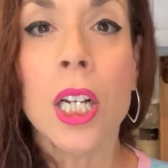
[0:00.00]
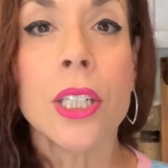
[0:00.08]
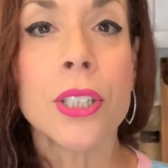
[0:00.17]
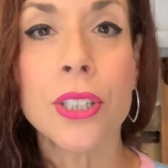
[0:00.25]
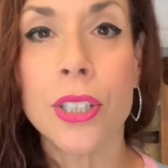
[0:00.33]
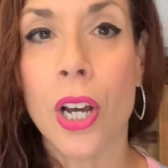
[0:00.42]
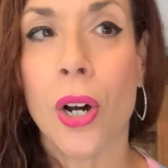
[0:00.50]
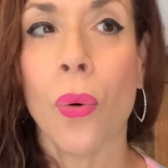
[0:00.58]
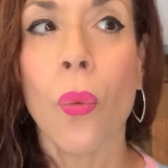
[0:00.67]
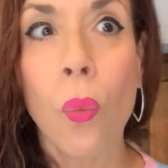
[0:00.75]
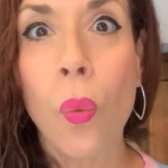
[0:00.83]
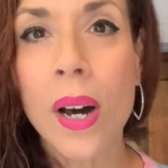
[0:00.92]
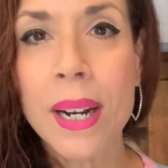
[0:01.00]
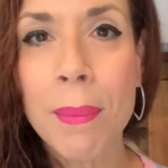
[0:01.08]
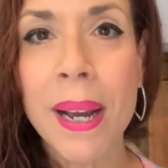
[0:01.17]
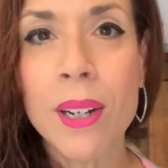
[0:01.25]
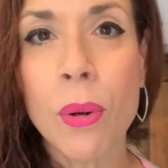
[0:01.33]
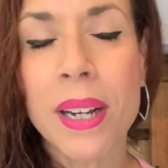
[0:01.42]
So what am
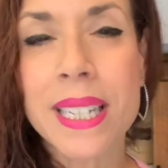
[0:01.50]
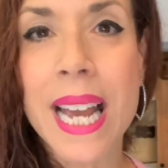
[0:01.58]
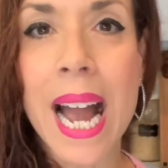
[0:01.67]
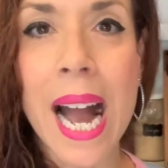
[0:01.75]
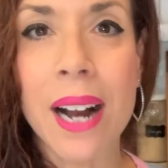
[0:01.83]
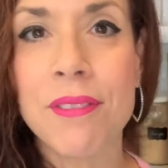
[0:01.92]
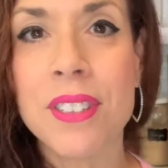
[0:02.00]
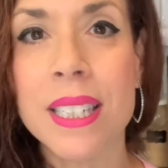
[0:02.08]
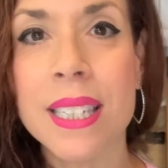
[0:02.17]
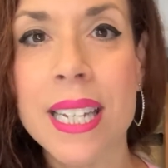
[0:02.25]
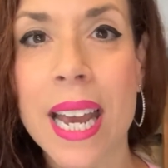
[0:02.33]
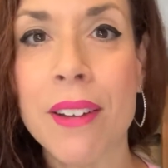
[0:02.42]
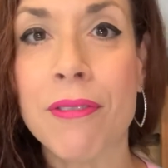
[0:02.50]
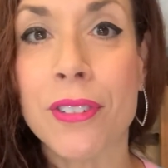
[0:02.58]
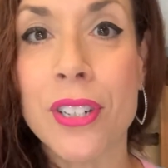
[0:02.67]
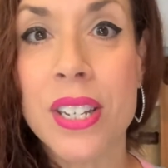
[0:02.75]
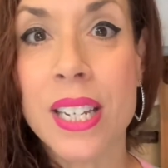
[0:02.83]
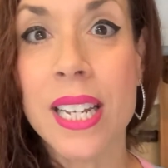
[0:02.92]
I going to have today for
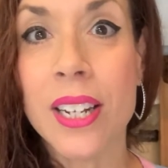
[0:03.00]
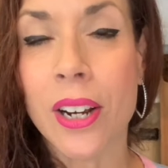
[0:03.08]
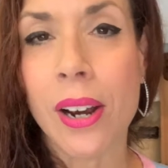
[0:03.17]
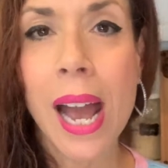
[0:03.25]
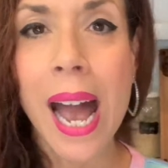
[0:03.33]
dinner?